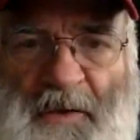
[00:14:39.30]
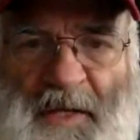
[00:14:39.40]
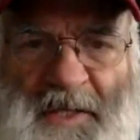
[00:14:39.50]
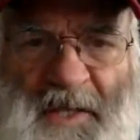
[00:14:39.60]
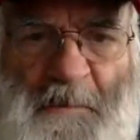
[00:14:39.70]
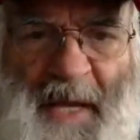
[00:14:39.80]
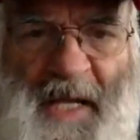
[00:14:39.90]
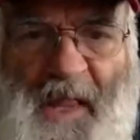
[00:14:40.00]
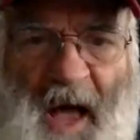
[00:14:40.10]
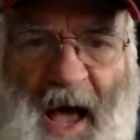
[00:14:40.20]
it's the big
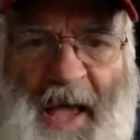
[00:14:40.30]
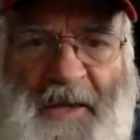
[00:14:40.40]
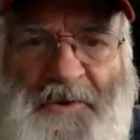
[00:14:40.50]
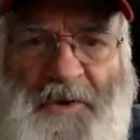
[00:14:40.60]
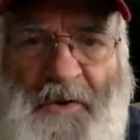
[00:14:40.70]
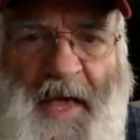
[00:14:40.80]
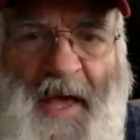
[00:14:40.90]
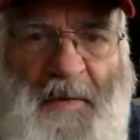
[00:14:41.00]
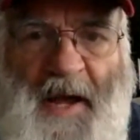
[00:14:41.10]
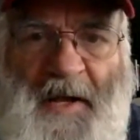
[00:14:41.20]
lie. You turn that
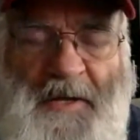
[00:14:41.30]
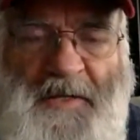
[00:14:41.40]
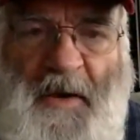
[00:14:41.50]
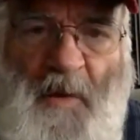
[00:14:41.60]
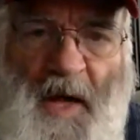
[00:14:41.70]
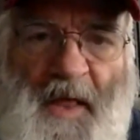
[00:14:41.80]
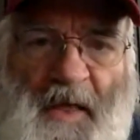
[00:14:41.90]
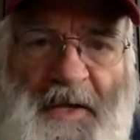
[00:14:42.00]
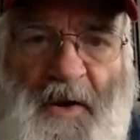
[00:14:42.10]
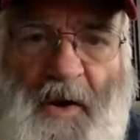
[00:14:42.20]
around and you say, well,
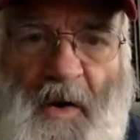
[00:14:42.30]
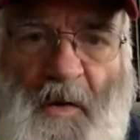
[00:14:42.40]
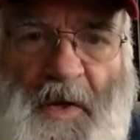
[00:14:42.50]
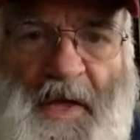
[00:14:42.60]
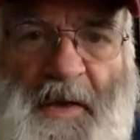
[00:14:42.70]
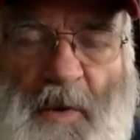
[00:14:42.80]
we're